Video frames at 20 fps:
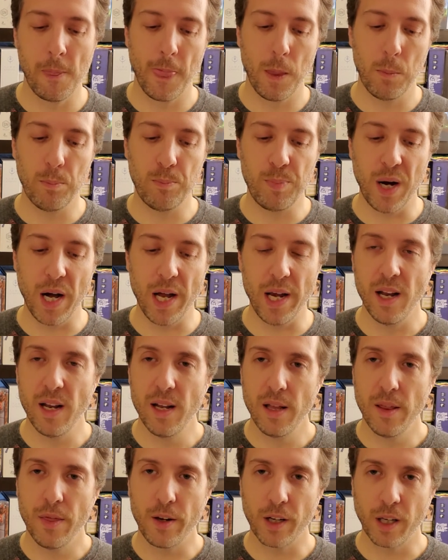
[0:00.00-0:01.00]
But
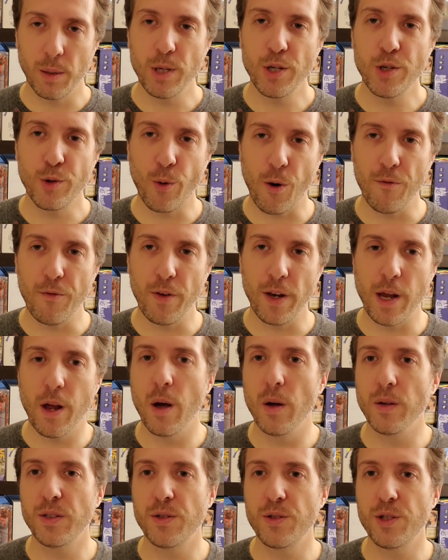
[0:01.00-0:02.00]
they're going to be short
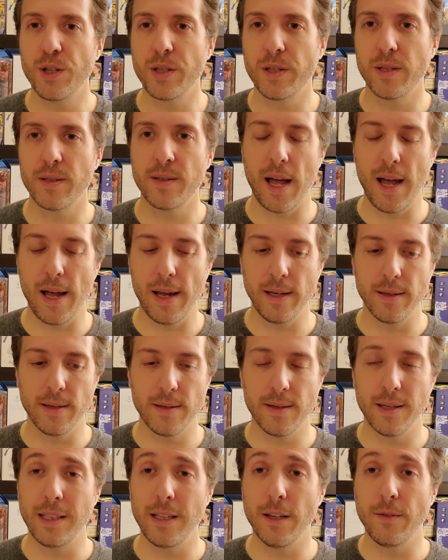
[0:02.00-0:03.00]
videos just designed
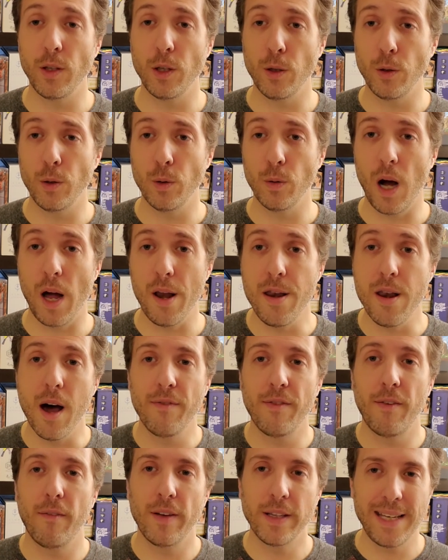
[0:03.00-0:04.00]
to give you
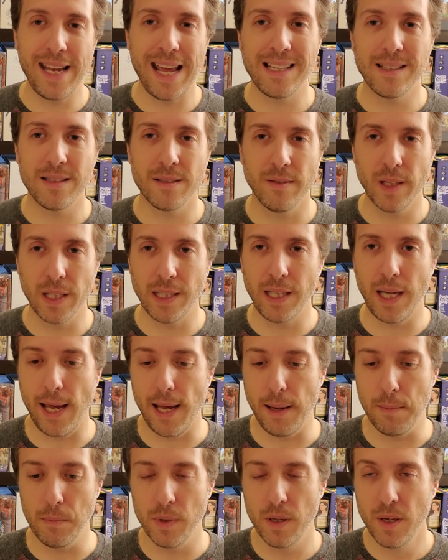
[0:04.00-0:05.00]
enough of a taste of the
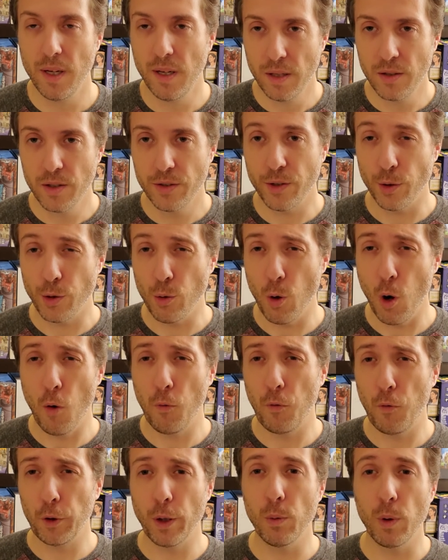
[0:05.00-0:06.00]
game so you
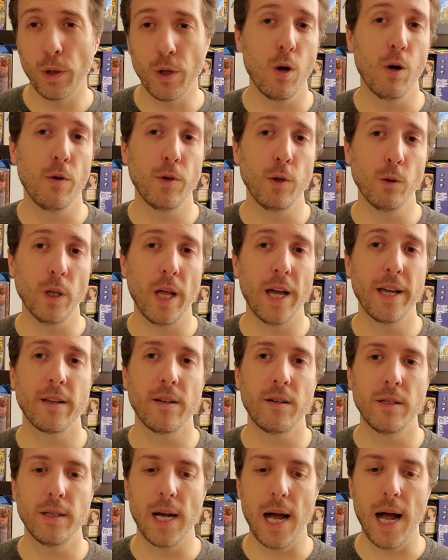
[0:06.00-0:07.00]
hopefully will know if you like it
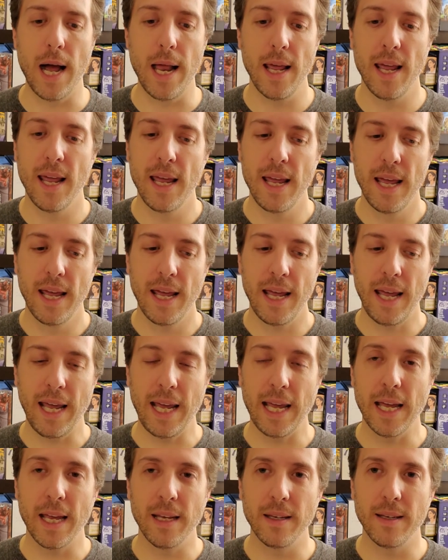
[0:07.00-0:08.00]
or not.
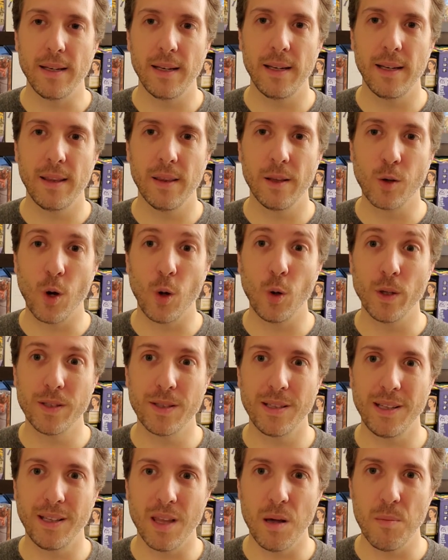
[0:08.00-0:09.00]
And the goal is
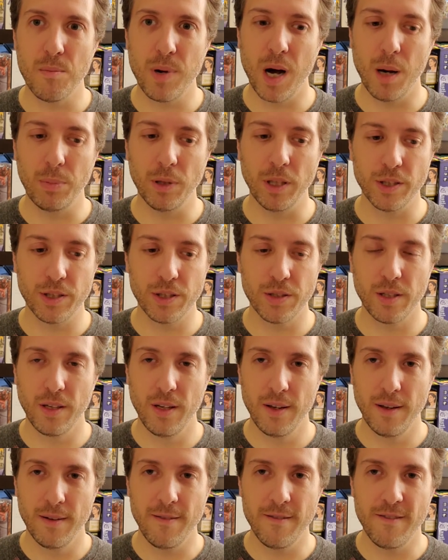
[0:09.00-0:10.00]
to get them published
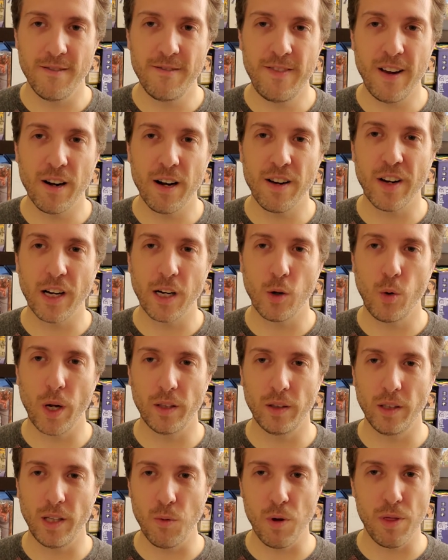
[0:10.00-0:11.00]
very, very
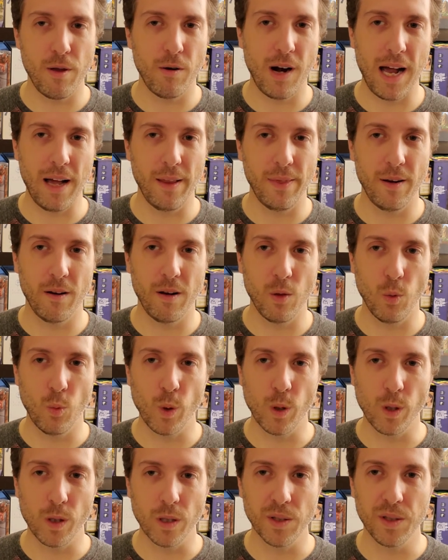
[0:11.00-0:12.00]
quickly when they're out there in the
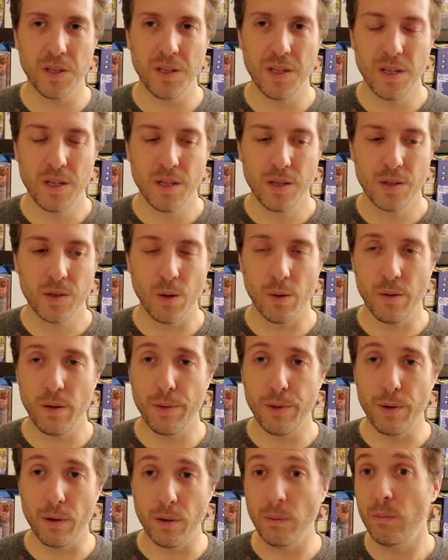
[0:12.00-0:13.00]
world so that
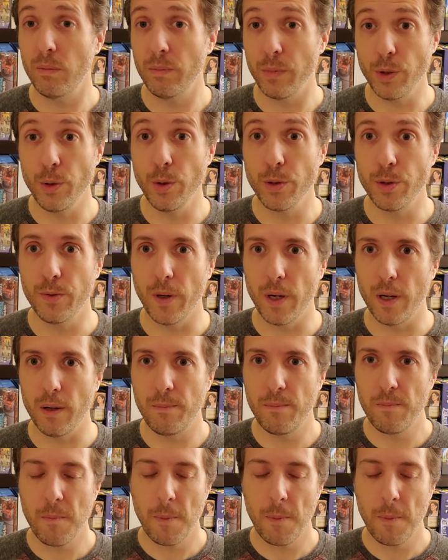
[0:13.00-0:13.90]
they're useful.